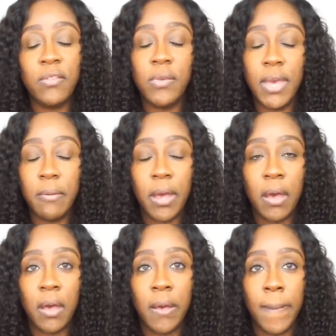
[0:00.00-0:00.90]
get
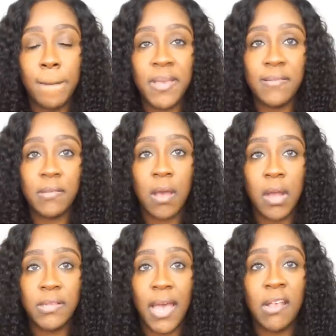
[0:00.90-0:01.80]
business
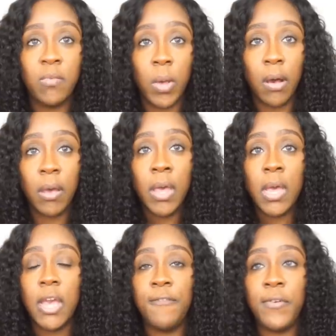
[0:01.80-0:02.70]
cards as well.
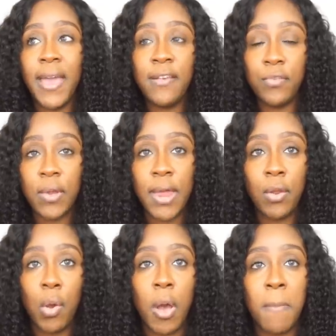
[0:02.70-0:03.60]
If you guys do not
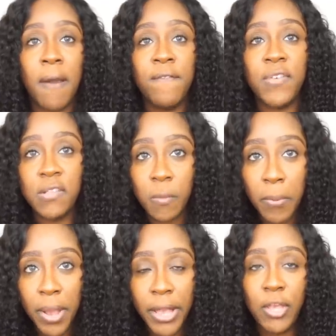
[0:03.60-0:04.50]
know about
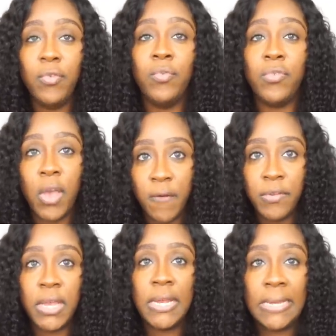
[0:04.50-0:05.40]
Vistaprint, you
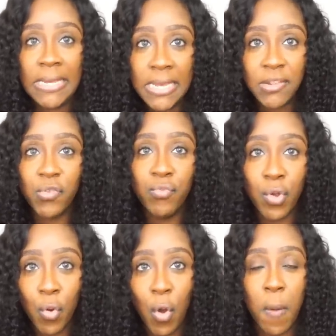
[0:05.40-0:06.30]
definitely need to
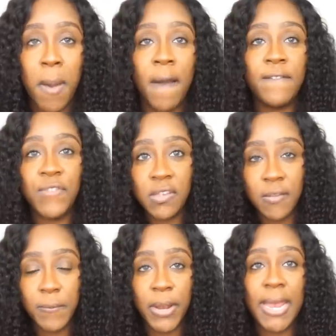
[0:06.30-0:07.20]
know about
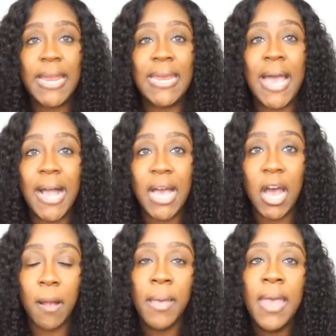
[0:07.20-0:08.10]

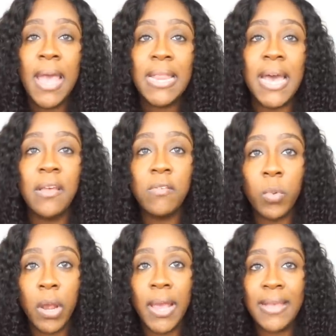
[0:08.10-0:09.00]
Vistaprint.com. That is
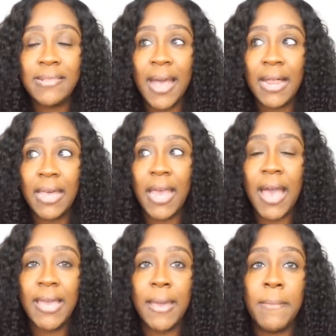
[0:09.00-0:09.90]
where exactly
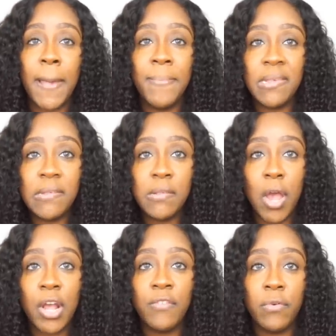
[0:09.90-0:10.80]
I get my business
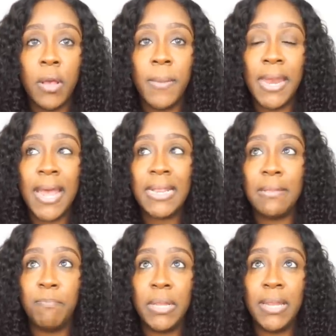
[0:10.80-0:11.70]
cards from, and I
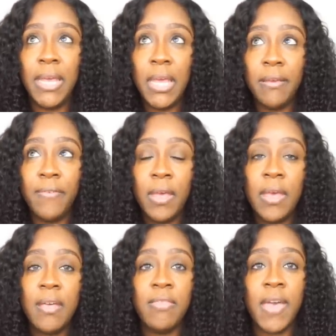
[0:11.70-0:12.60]
believe
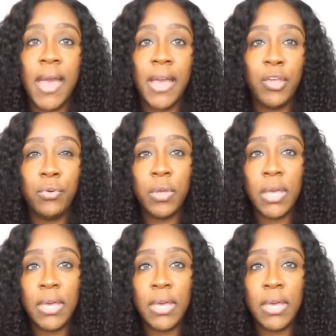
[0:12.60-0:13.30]
that you can